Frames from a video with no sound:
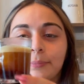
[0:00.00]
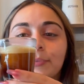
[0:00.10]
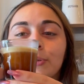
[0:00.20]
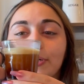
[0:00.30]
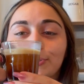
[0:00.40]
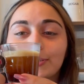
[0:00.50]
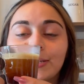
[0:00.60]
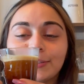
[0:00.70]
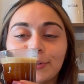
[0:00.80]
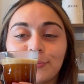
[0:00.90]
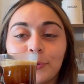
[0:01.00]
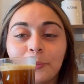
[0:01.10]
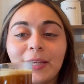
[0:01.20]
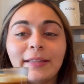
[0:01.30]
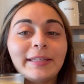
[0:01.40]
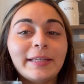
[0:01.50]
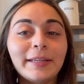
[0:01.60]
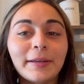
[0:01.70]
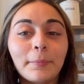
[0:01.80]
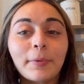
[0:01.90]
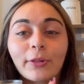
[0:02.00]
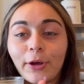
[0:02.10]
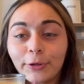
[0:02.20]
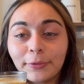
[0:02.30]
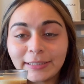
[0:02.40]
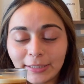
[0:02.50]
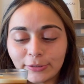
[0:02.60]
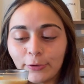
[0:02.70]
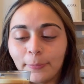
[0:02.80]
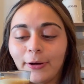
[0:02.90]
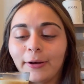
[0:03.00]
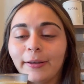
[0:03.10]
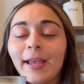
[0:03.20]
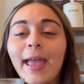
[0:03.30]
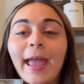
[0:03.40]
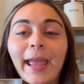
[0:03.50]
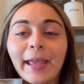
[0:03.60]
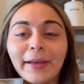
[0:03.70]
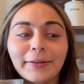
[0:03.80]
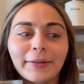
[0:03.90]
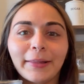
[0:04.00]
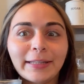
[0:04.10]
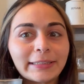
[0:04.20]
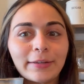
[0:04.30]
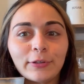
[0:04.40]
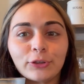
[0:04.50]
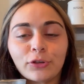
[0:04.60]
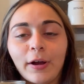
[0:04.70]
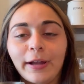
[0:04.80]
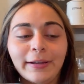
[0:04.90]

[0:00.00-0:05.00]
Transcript: So I just got done filming the Milano Intenso Pod and let's give it a try.